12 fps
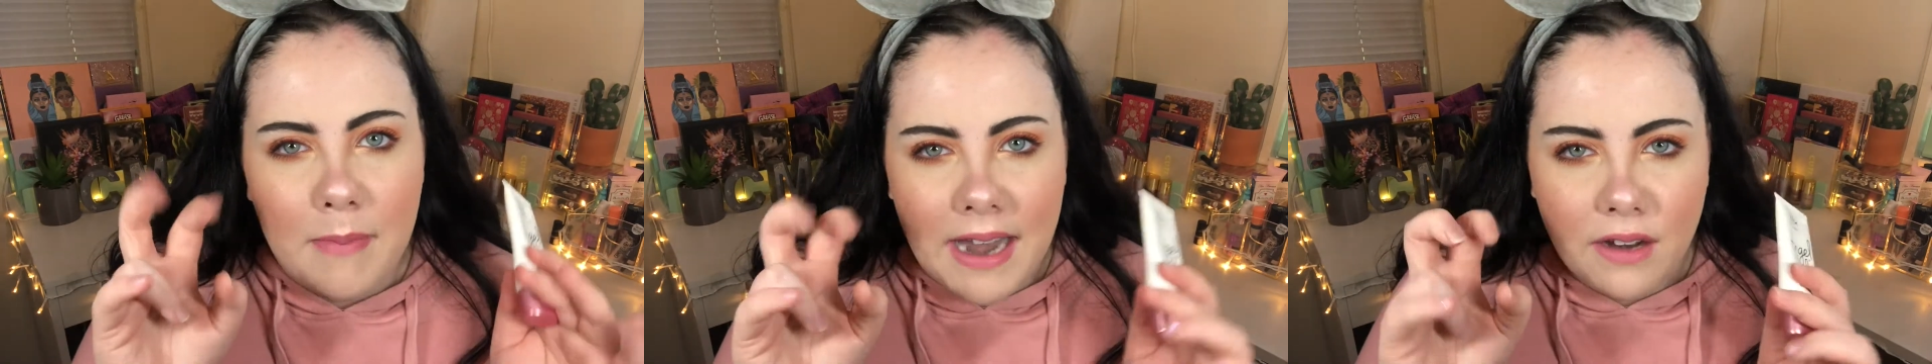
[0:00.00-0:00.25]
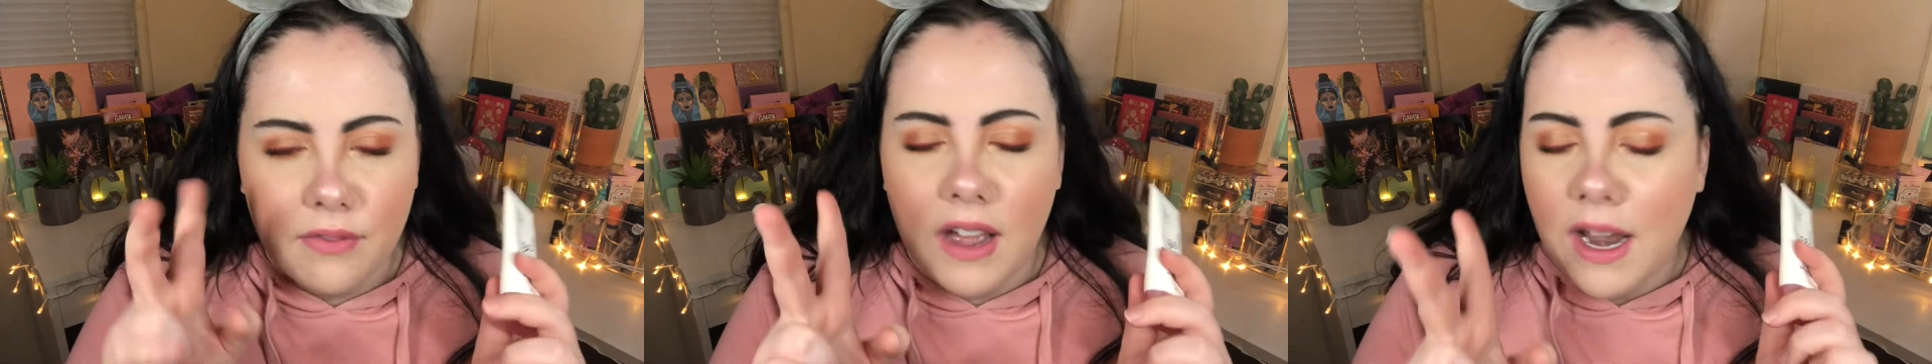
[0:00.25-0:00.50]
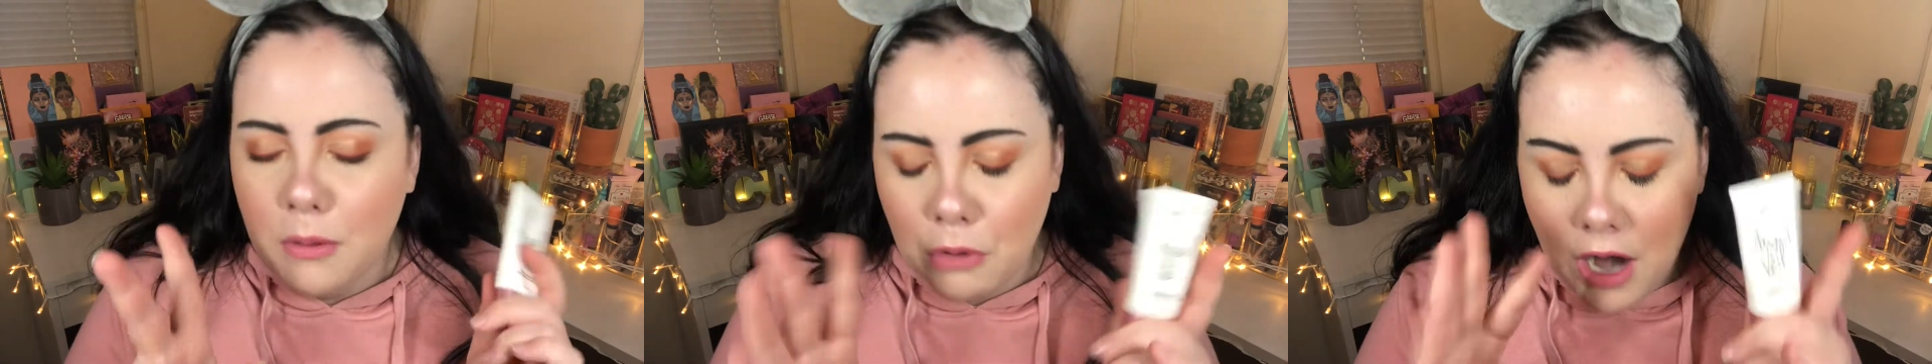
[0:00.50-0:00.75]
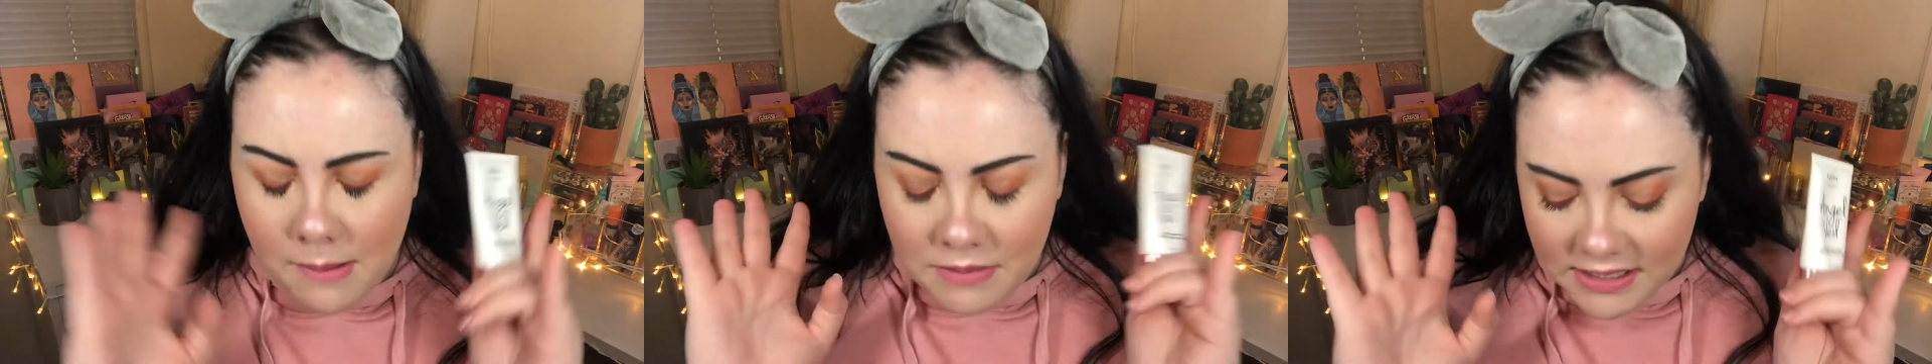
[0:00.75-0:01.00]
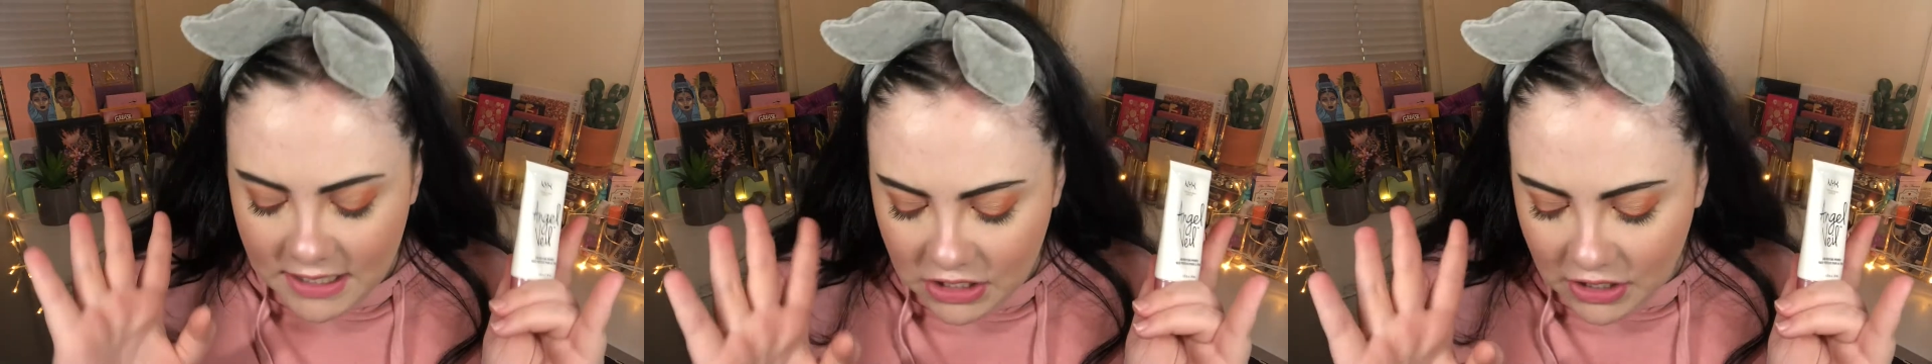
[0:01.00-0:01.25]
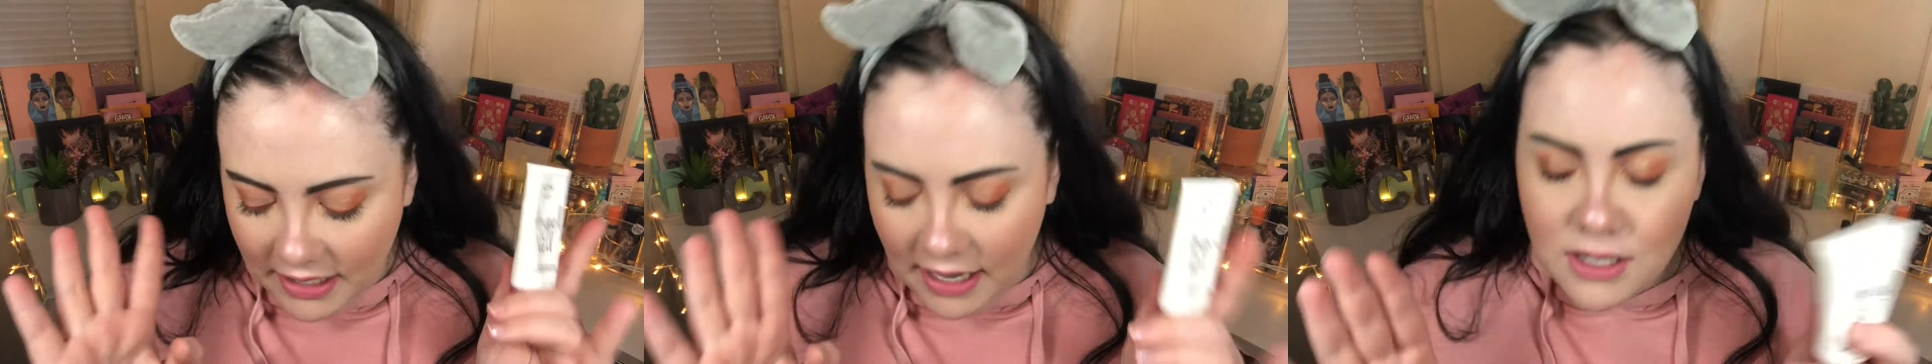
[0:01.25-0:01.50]
mattifying primers
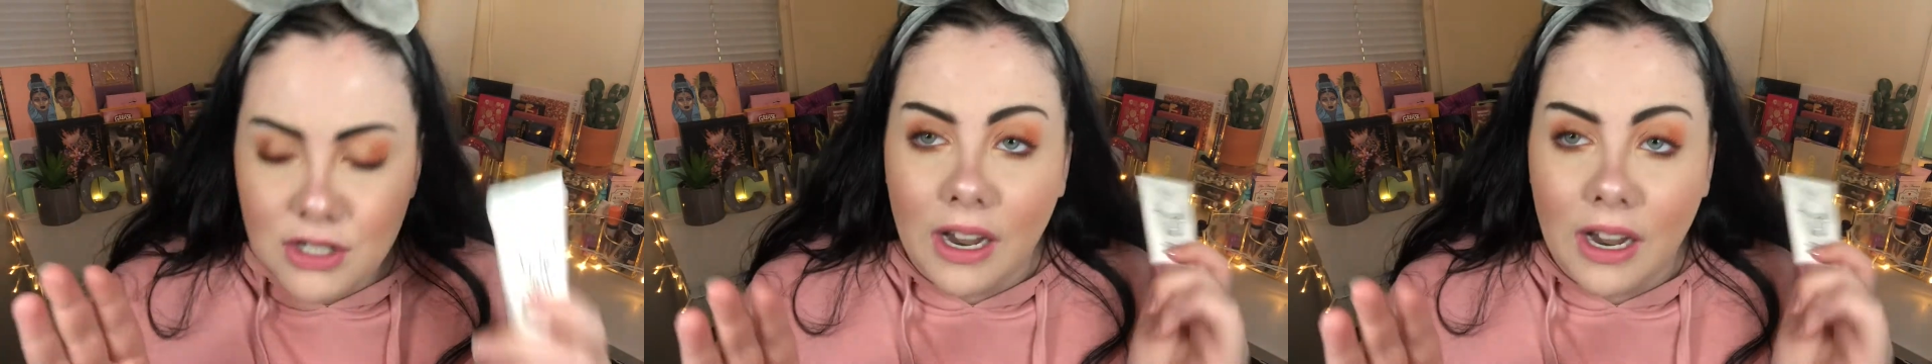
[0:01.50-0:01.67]
that you get.